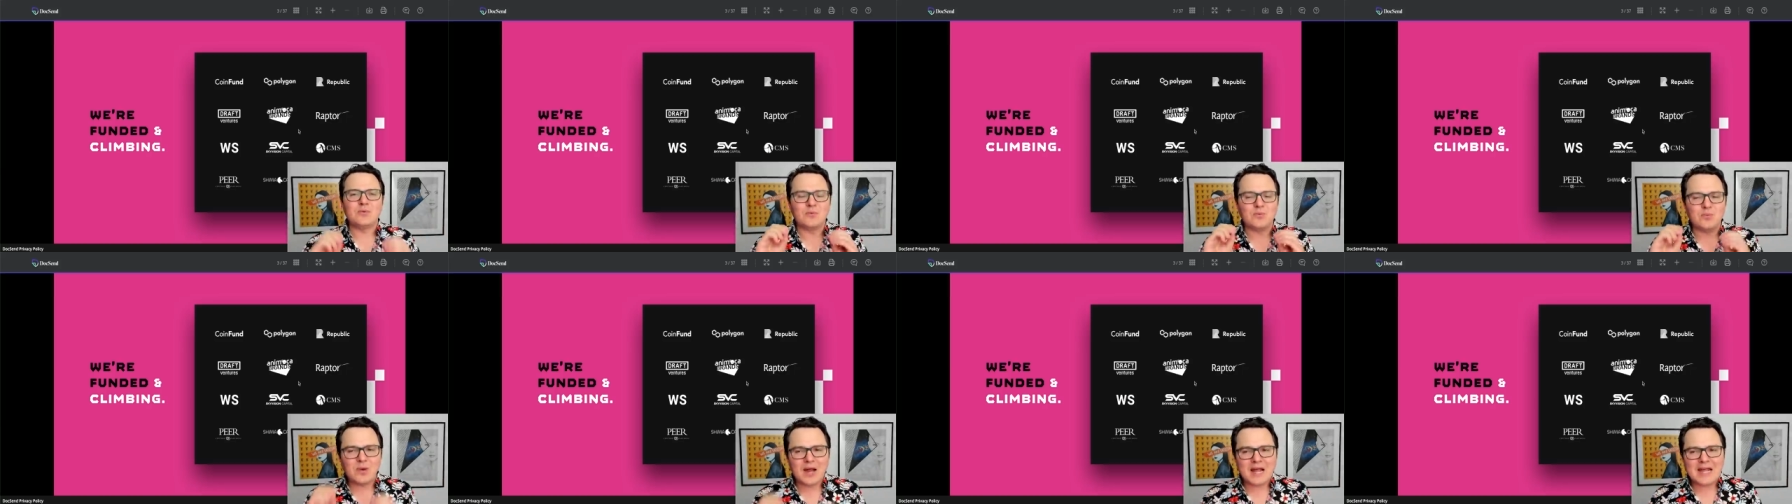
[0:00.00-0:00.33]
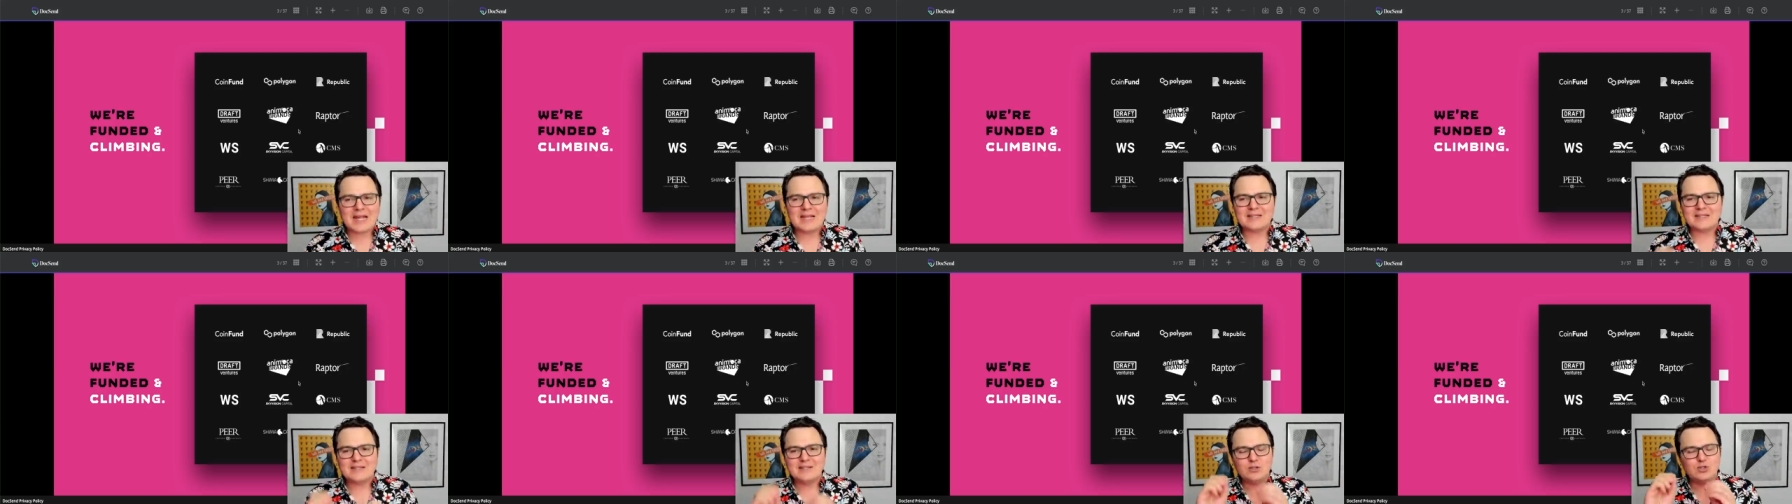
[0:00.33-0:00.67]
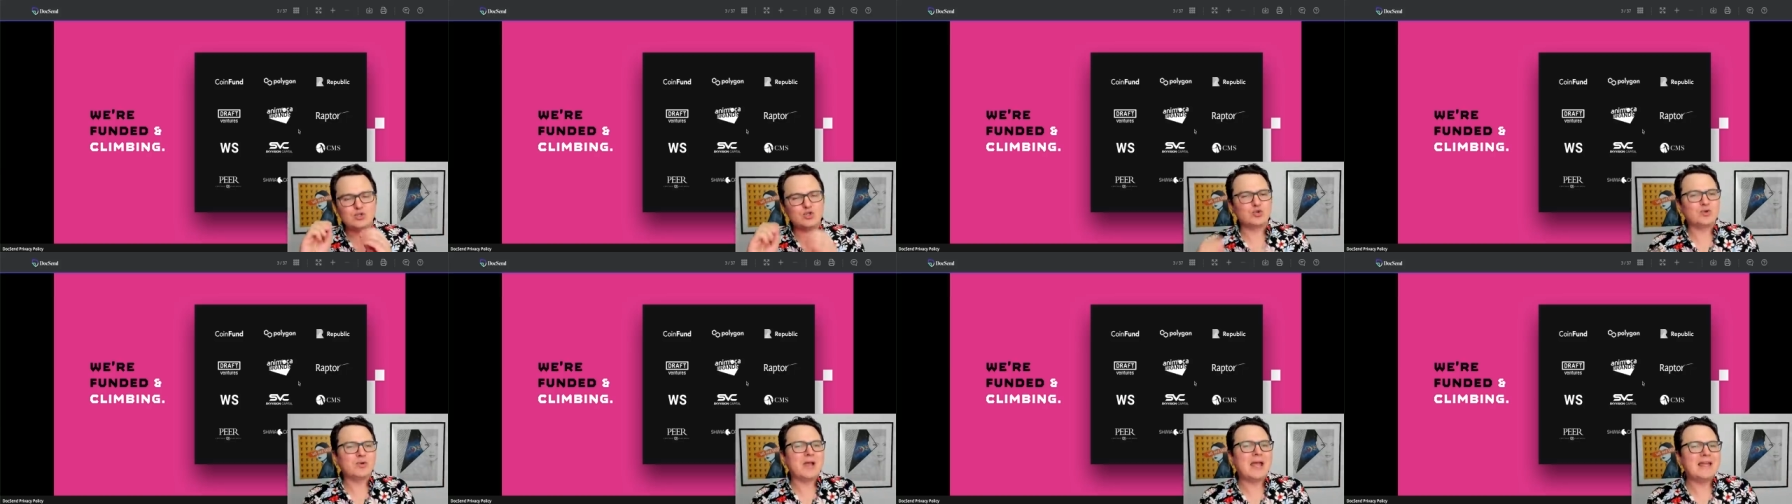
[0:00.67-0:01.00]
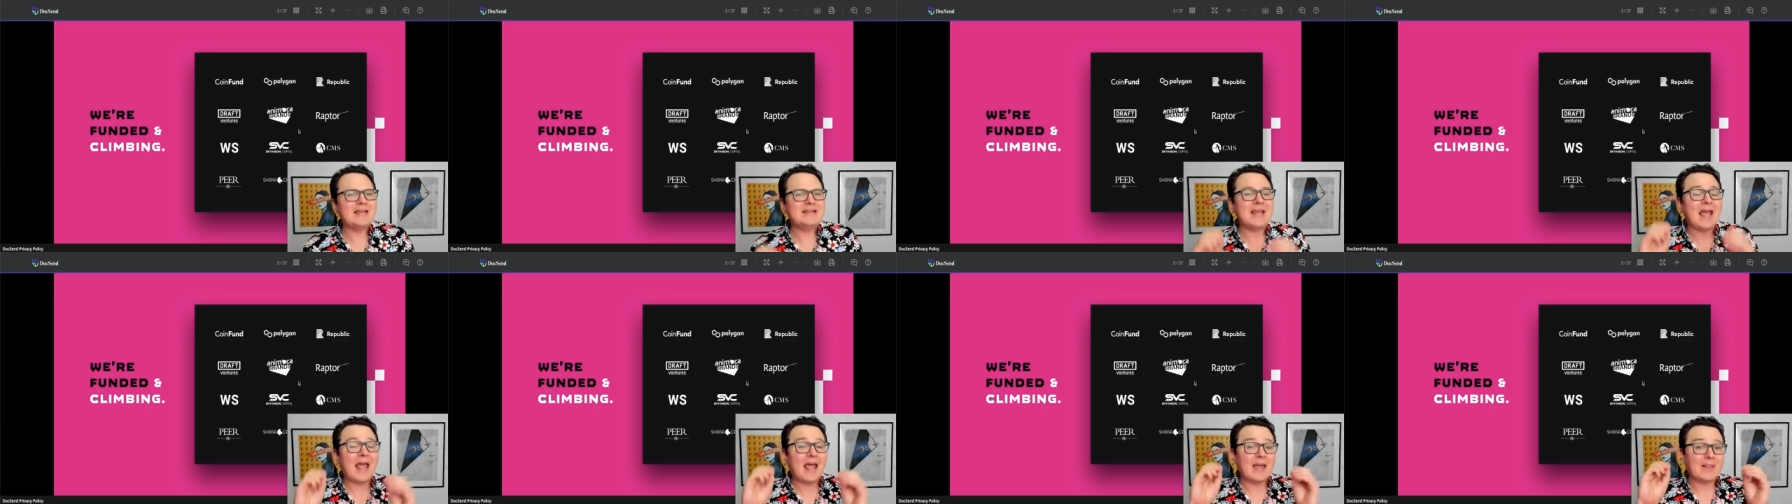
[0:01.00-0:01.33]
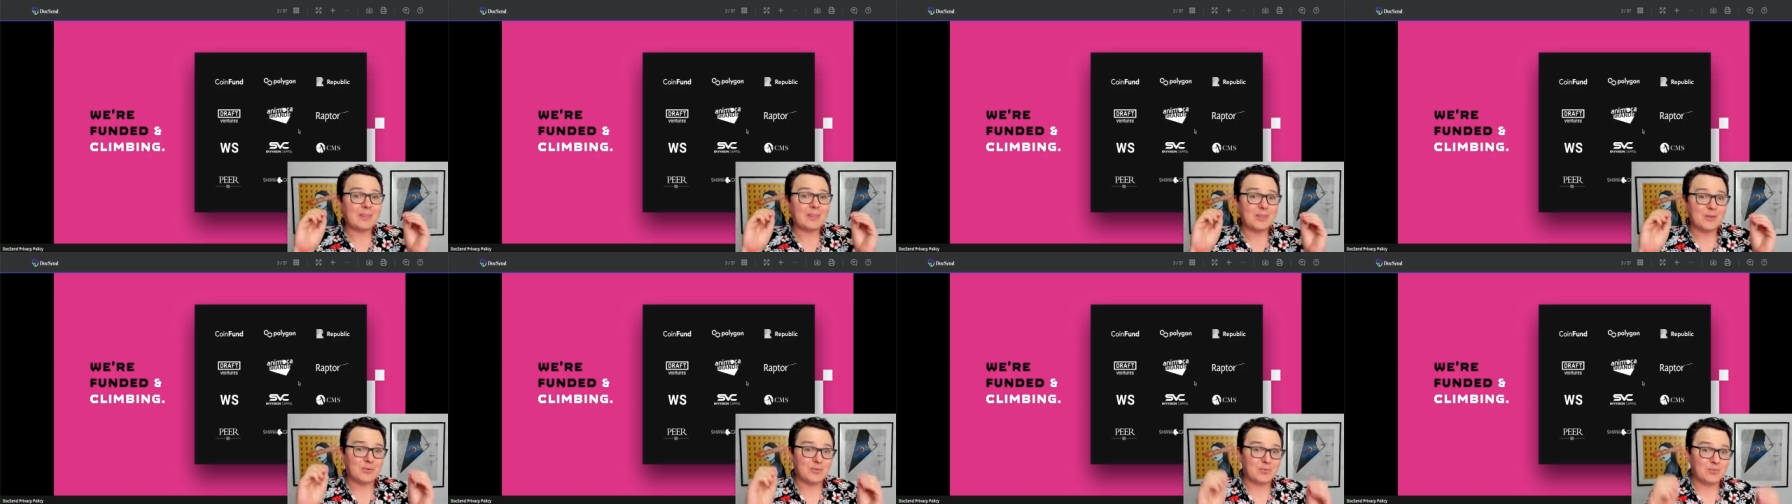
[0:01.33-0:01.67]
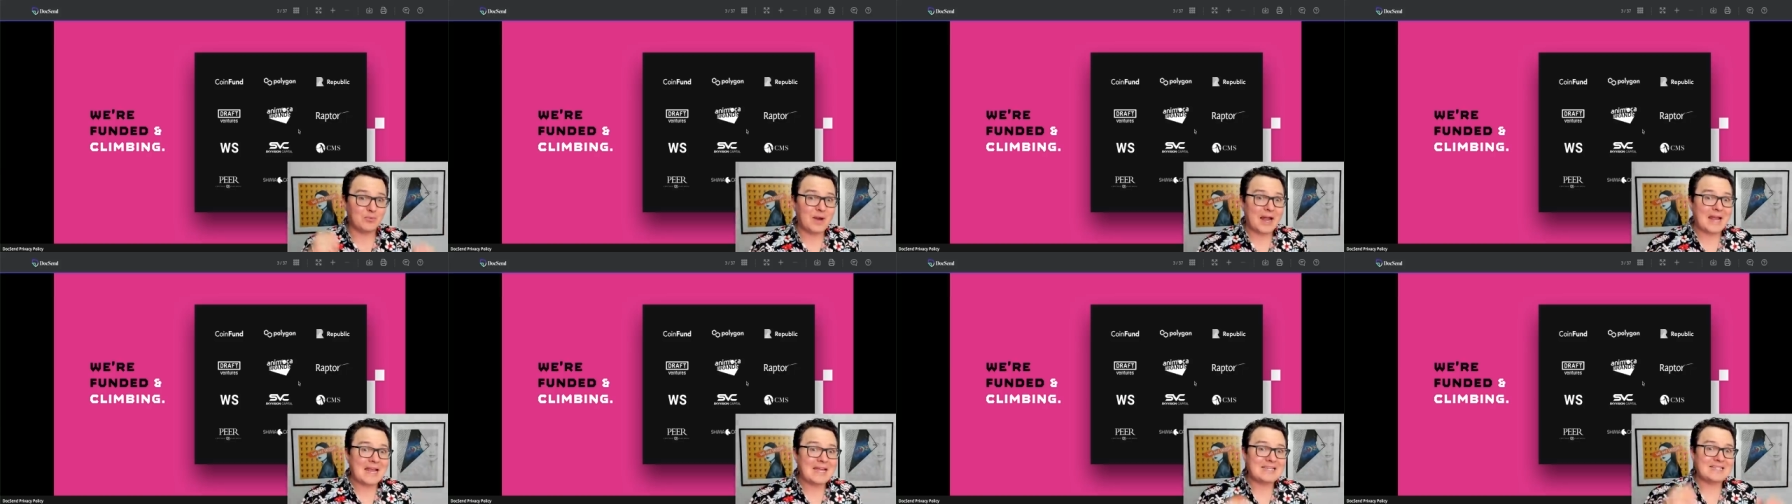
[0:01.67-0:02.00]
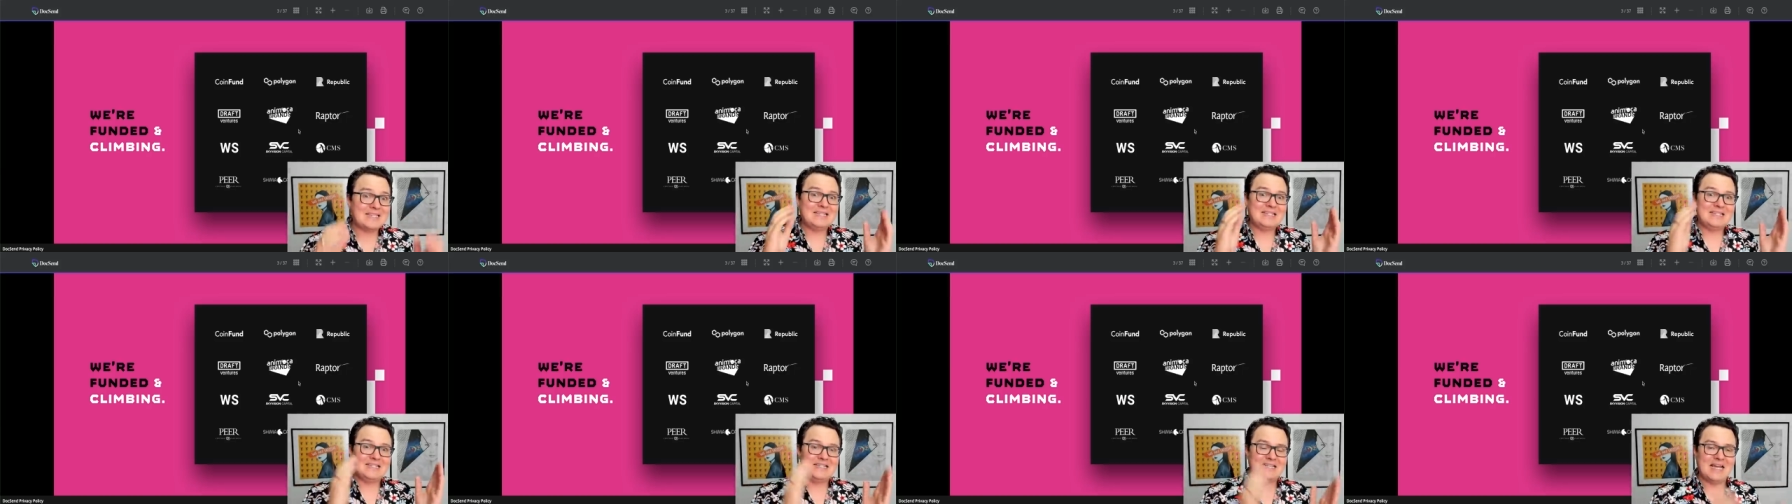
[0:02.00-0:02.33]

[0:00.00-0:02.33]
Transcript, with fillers: right trend at the right